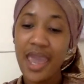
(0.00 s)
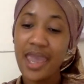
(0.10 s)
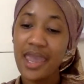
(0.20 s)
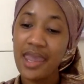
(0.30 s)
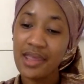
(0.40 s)

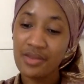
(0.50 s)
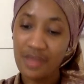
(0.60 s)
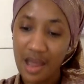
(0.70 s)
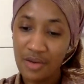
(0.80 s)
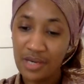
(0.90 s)
And
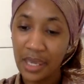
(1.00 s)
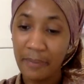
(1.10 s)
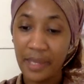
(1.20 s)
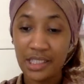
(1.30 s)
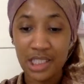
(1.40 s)
I will
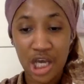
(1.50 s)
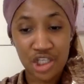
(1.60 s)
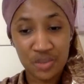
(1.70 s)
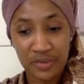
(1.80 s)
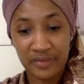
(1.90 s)
keep in
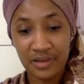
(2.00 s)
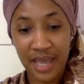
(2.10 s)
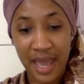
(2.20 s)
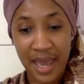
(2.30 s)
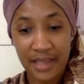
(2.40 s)
touch with you
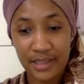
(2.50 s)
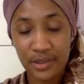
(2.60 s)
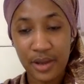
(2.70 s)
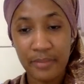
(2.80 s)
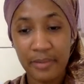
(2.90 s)
guys.
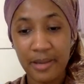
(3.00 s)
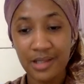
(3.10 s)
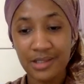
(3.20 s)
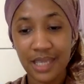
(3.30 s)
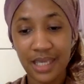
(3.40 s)
So I'm
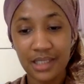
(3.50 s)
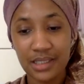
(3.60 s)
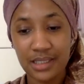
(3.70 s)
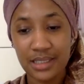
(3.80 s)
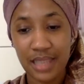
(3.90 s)
about to end
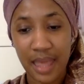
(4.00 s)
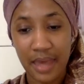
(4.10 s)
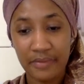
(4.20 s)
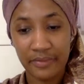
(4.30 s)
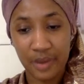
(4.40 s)
this
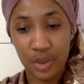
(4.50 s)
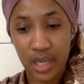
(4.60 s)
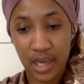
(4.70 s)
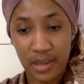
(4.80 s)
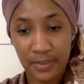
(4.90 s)
live,
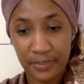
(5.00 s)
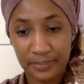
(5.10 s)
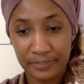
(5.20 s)
okay?